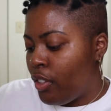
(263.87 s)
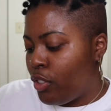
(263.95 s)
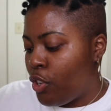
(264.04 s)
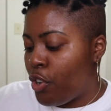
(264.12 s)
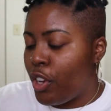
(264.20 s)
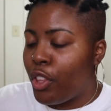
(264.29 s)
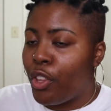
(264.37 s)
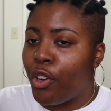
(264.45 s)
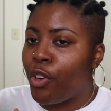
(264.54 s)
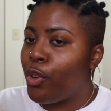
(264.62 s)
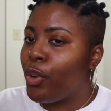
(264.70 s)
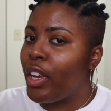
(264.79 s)
turning
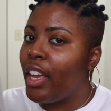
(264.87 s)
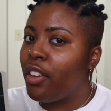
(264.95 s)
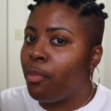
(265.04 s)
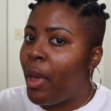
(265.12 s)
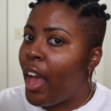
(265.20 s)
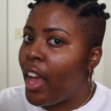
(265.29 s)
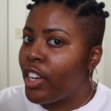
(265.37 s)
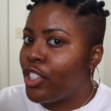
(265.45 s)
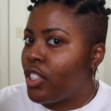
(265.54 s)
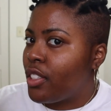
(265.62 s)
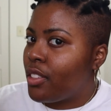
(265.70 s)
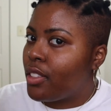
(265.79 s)
their creative
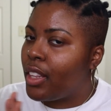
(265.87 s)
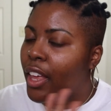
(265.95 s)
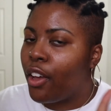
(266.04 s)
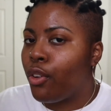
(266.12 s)
passion to like